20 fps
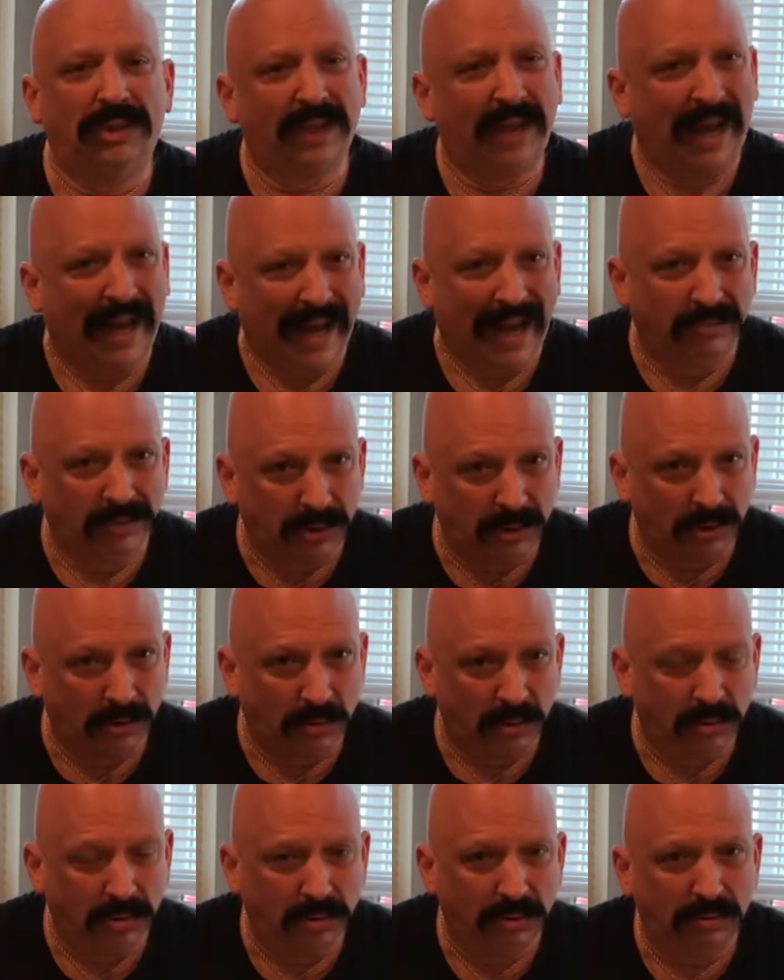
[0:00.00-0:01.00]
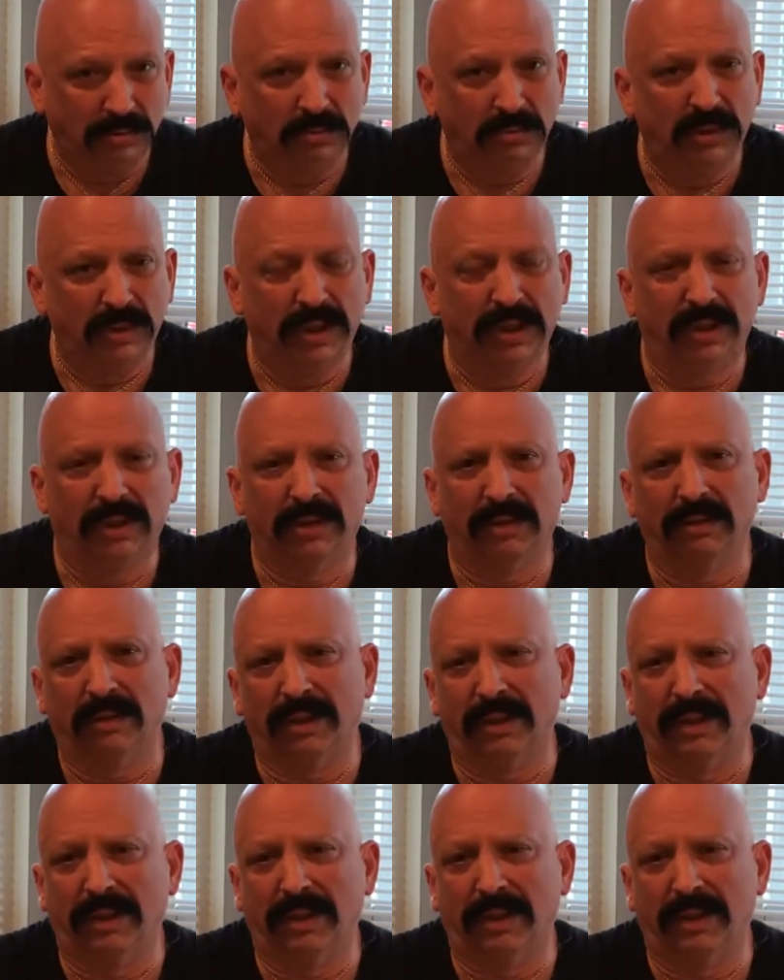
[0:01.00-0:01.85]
have a school where